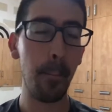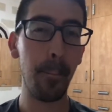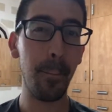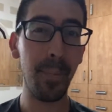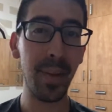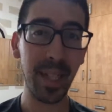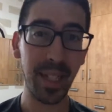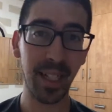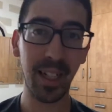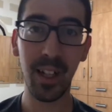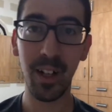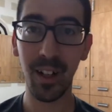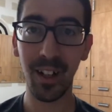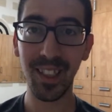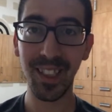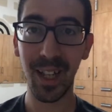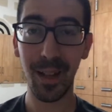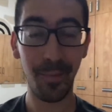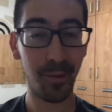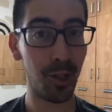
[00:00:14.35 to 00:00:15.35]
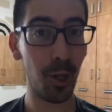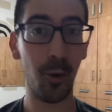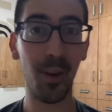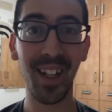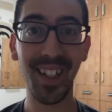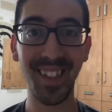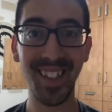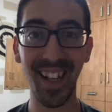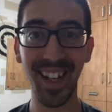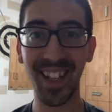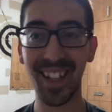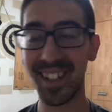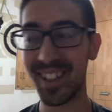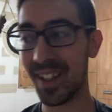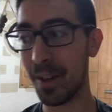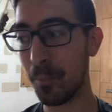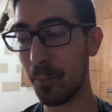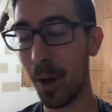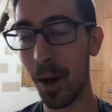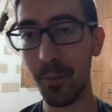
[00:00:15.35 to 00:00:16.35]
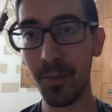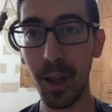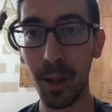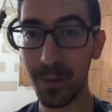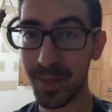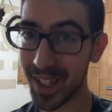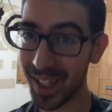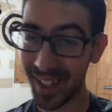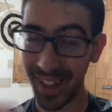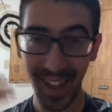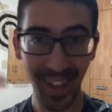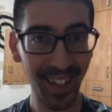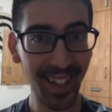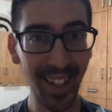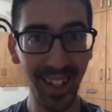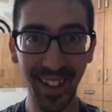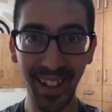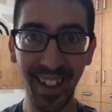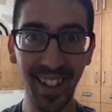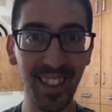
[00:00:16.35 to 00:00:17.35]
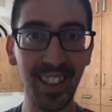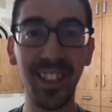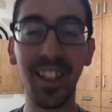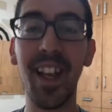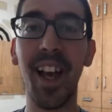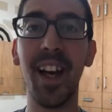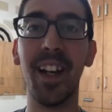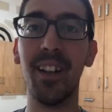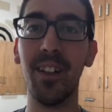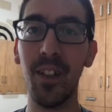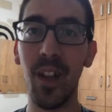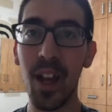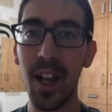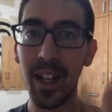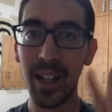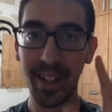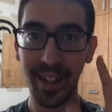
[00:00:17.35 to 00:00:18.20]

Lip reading: because I'm so excited and pumped up that I can get scattered.